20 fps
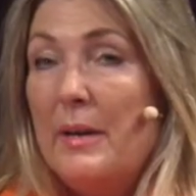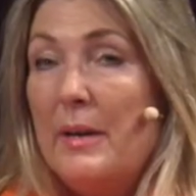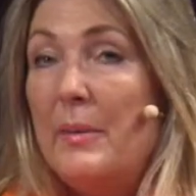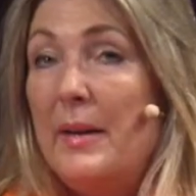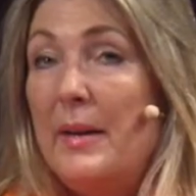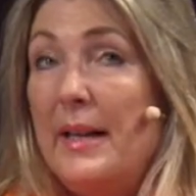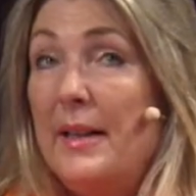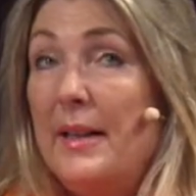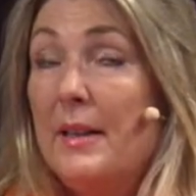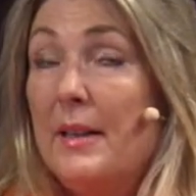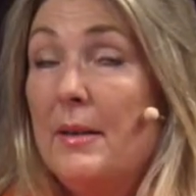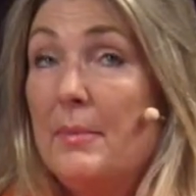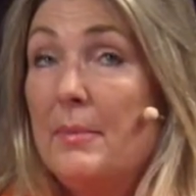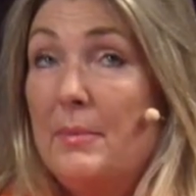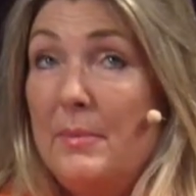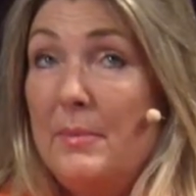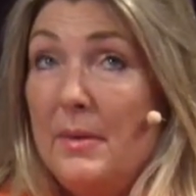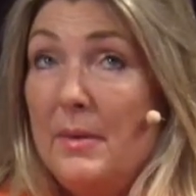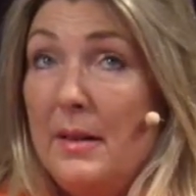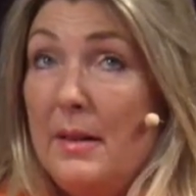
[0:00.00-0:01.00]
were
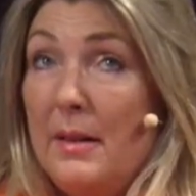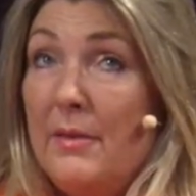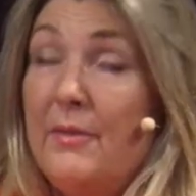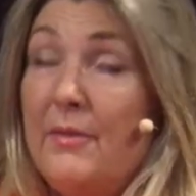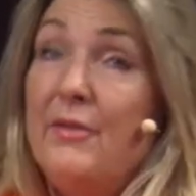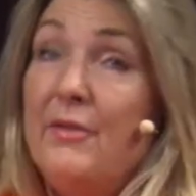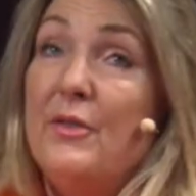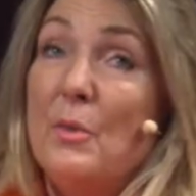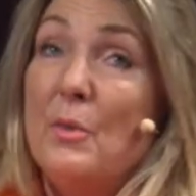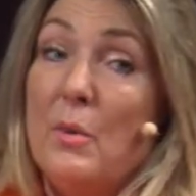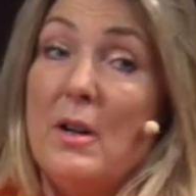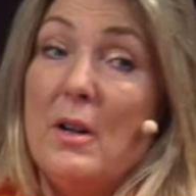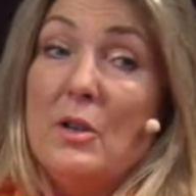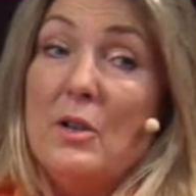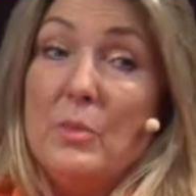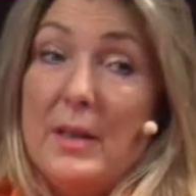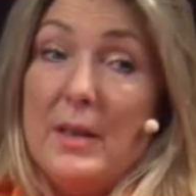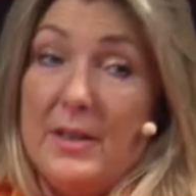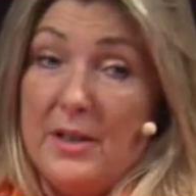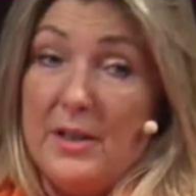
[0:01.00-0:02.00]
the world
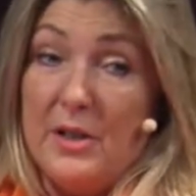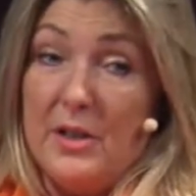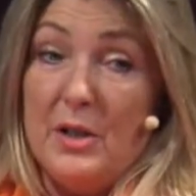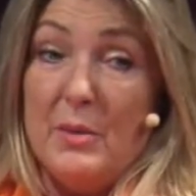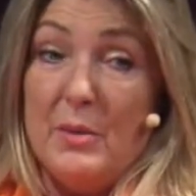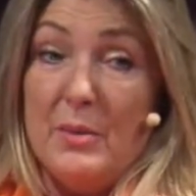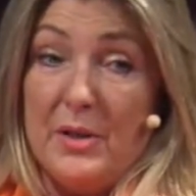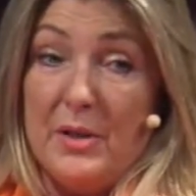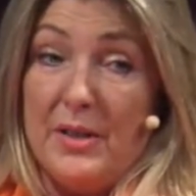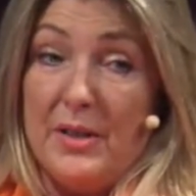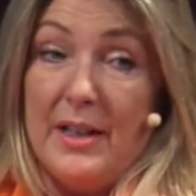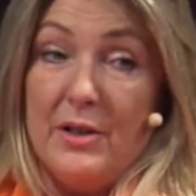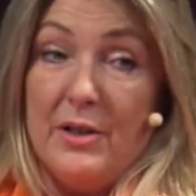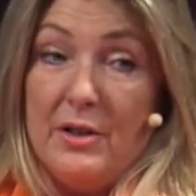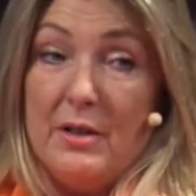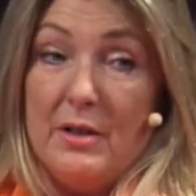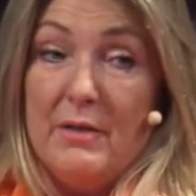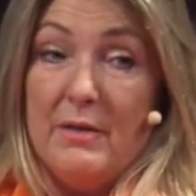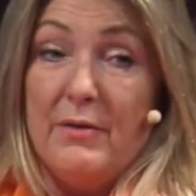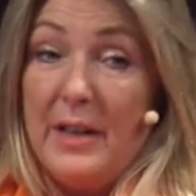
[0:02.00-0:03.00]
went into
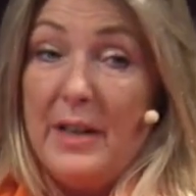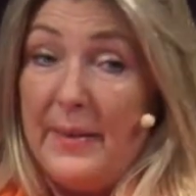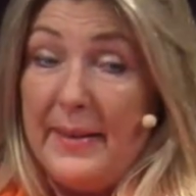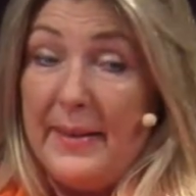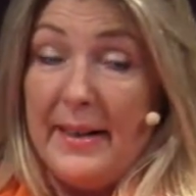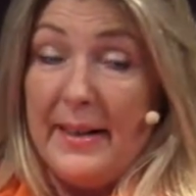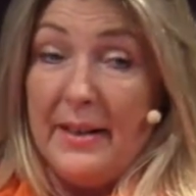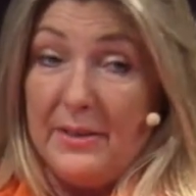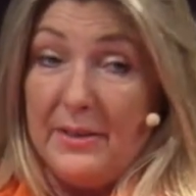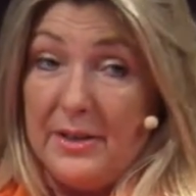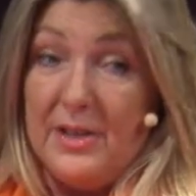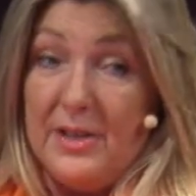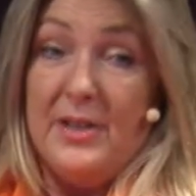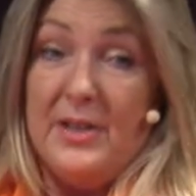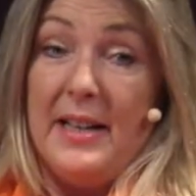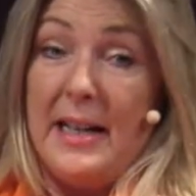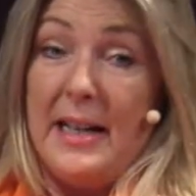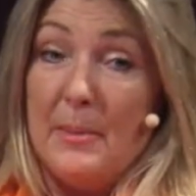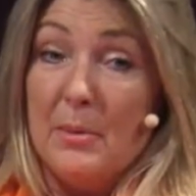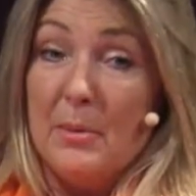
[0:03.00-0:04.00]
recession, very
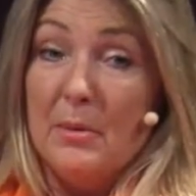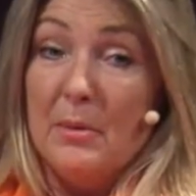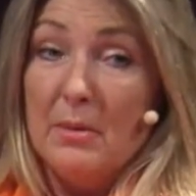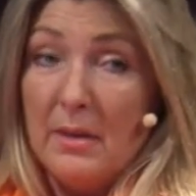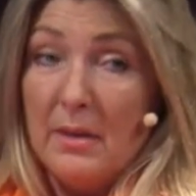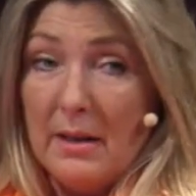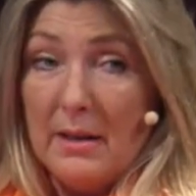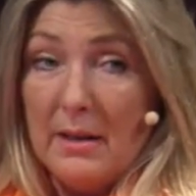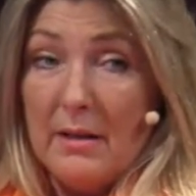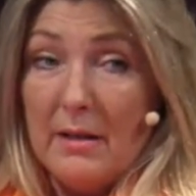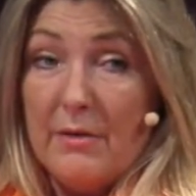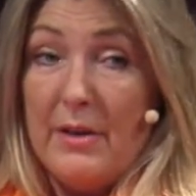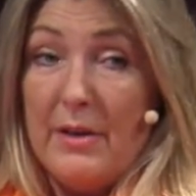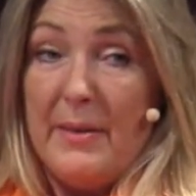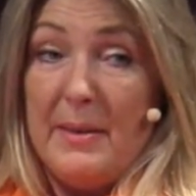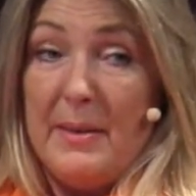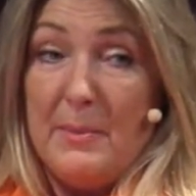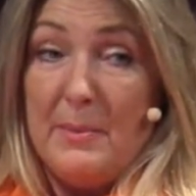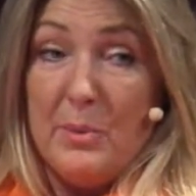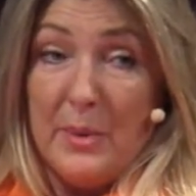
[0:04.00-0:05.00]
unstable,
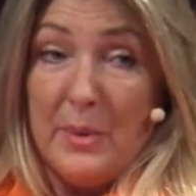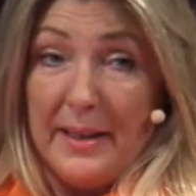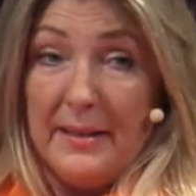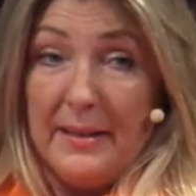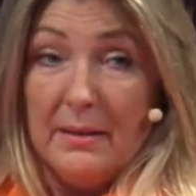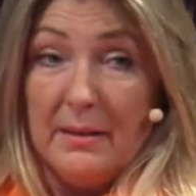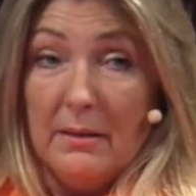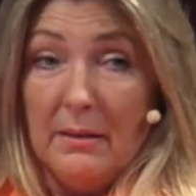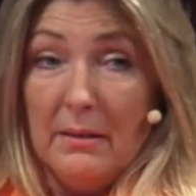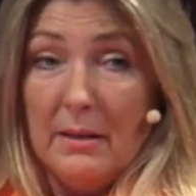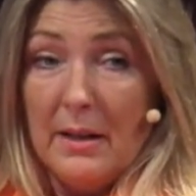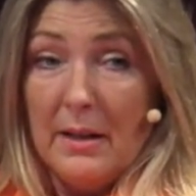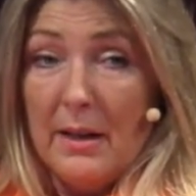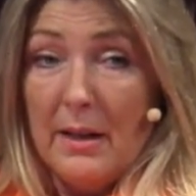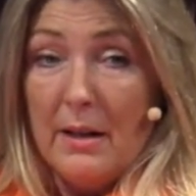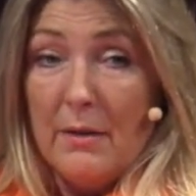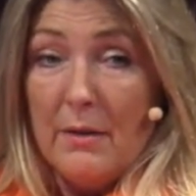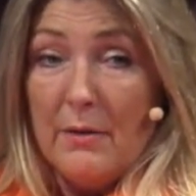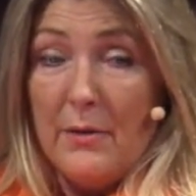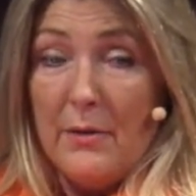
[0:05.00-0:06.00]
very brittle,
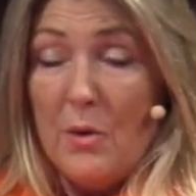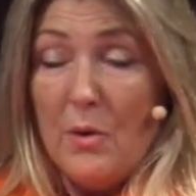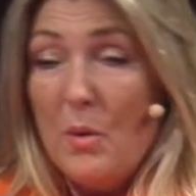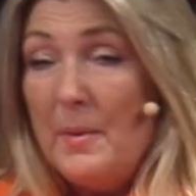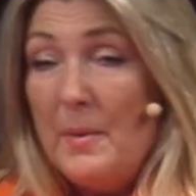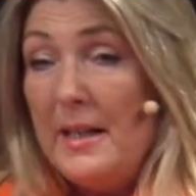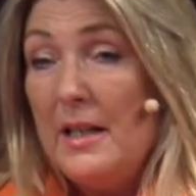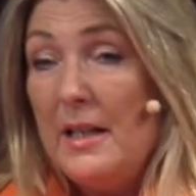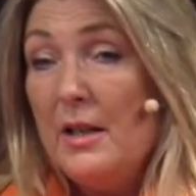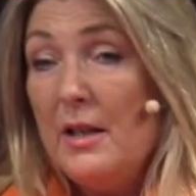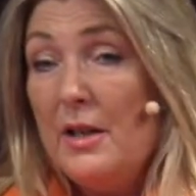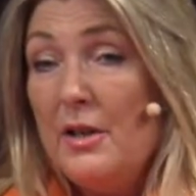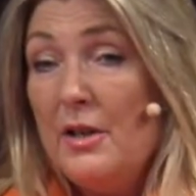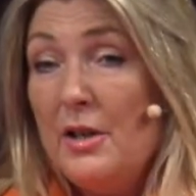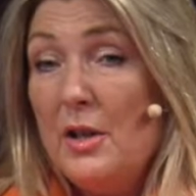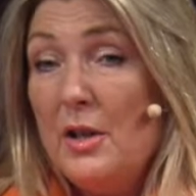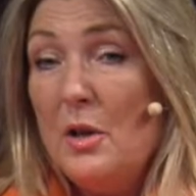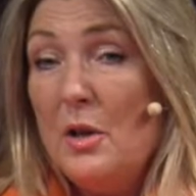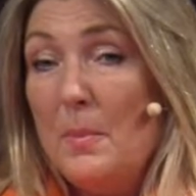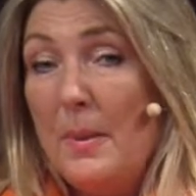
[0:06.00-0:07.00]
forming
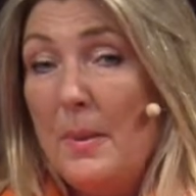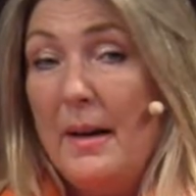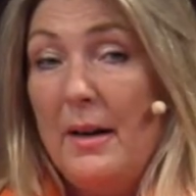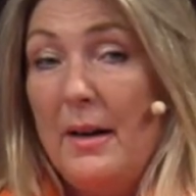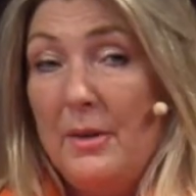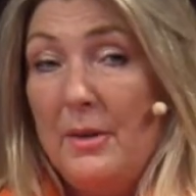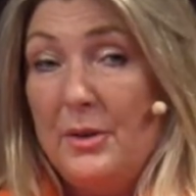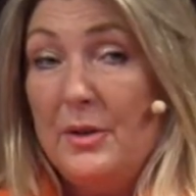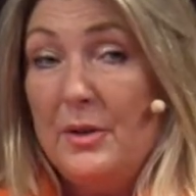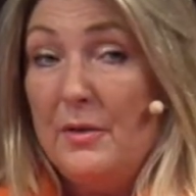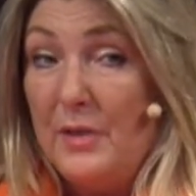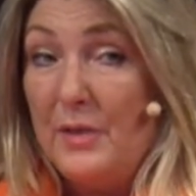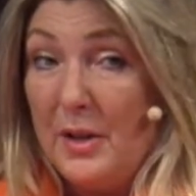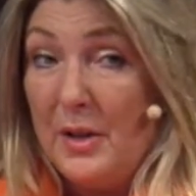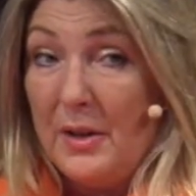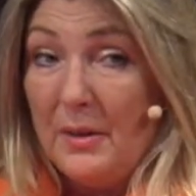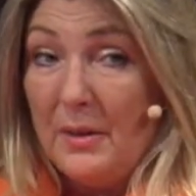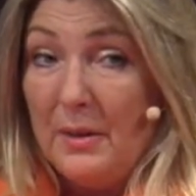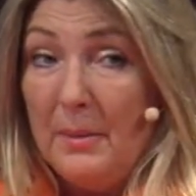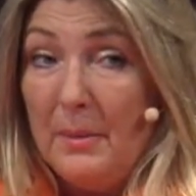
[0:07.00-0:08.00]
new parts of
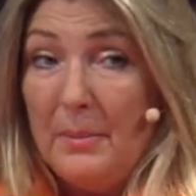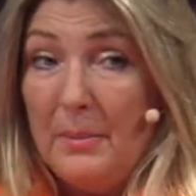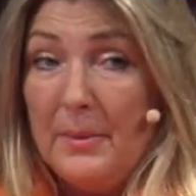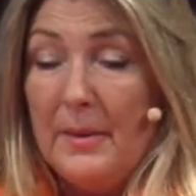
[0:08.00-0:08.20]
Europe.